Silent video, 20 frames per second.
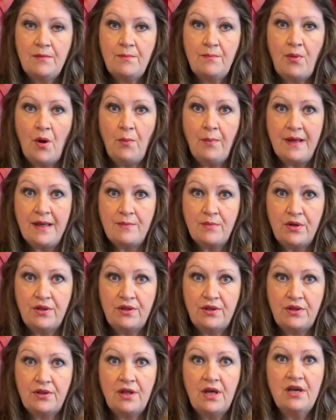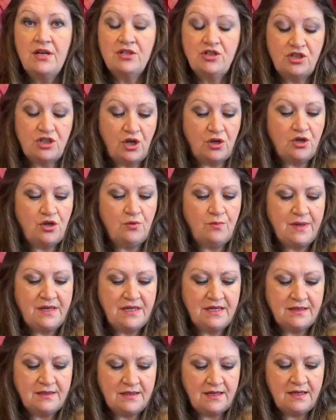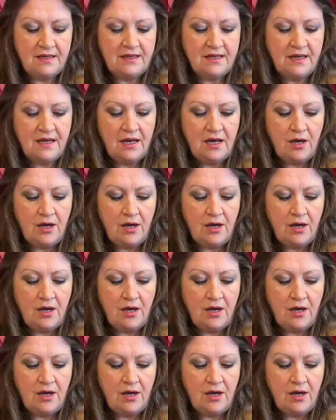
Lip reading: poppy month. So you'll be knitting